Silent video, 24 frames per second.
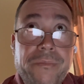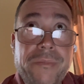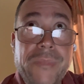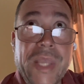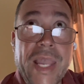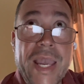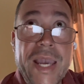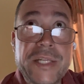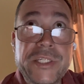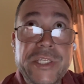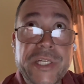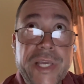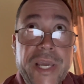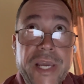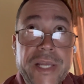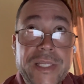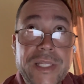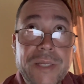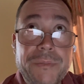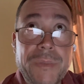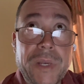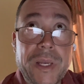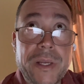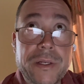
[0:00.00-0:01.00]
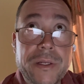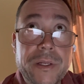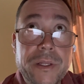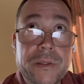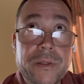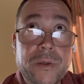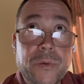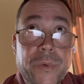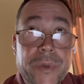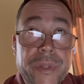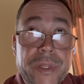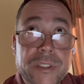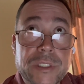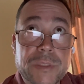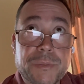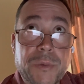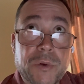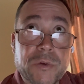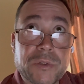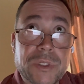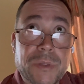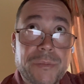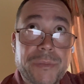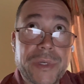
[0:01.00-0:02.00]
educate them in the way they're
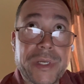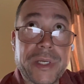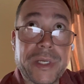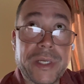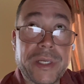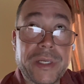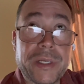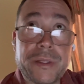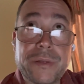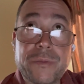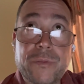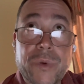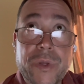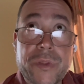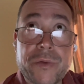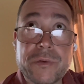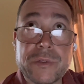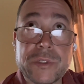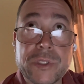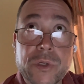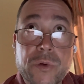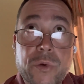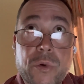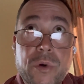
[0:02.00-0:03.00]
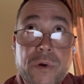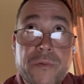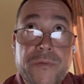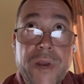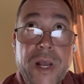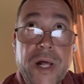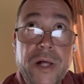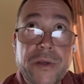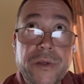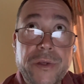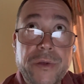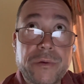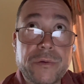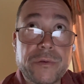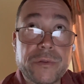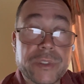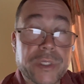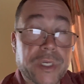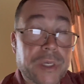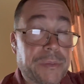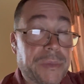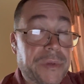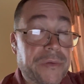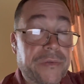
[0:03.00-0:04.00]
supposed to be, and whether it's the core values, it
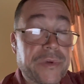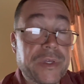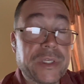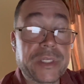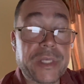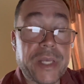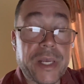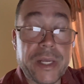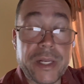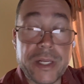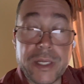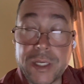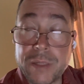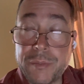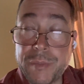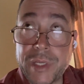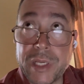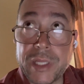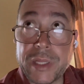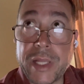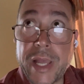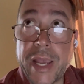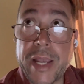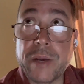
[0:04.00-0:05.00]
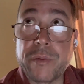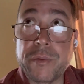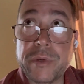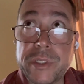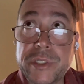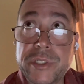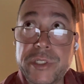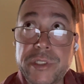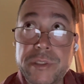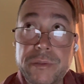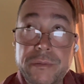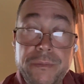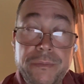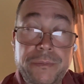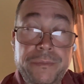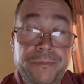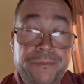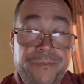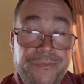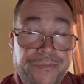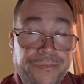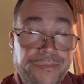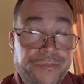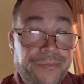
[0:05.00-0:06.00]
could be phys ed, it could be a language,
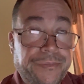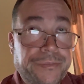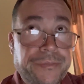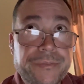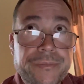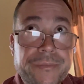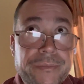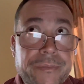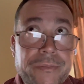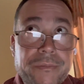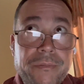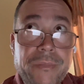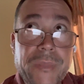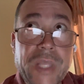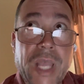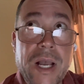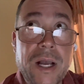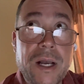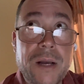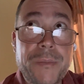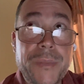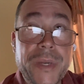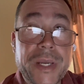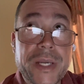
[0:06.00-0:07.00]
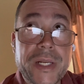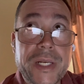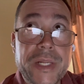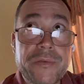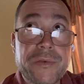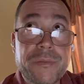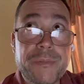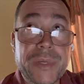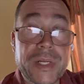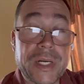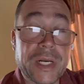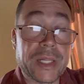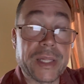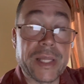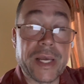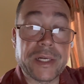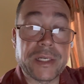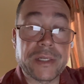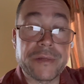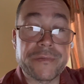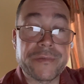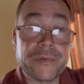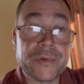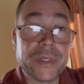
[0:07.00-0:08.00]
it could even be an
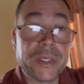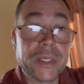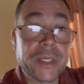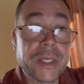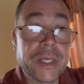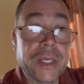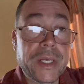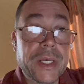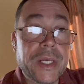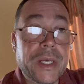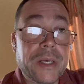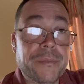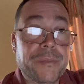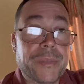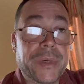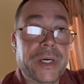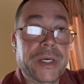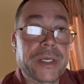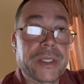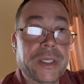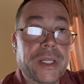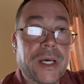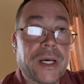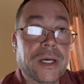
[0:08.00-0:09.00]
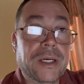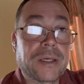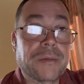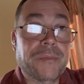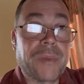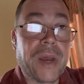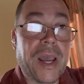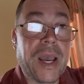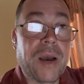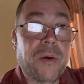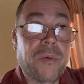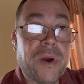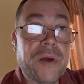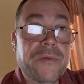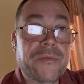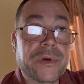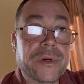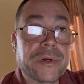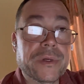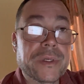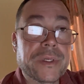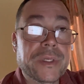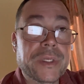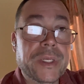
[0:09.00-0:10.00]
elective. However,